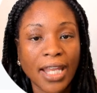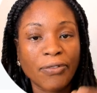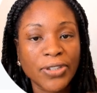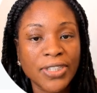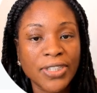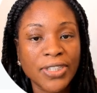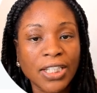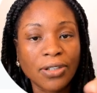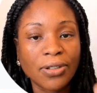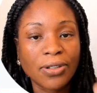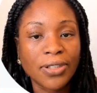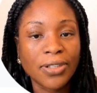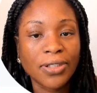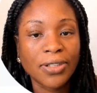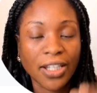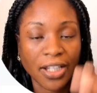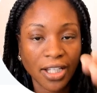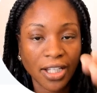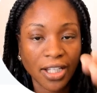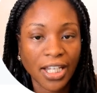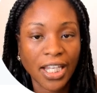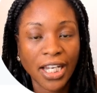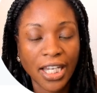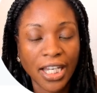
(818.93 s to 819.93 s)
Every single day
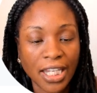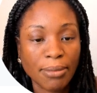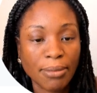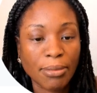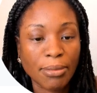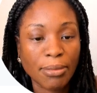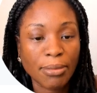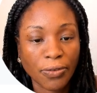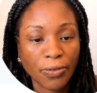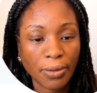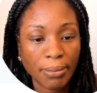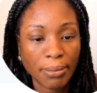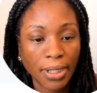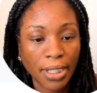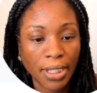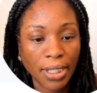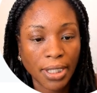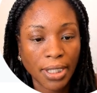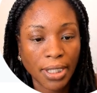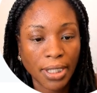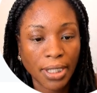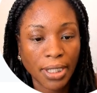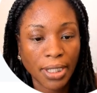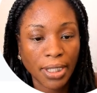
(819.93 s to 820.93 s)
they're going to get an email from me,
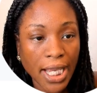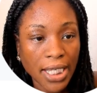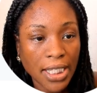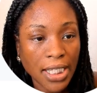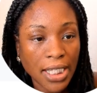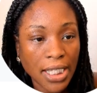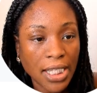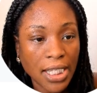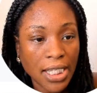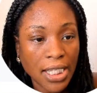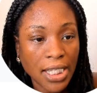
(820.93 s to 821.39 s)
okay?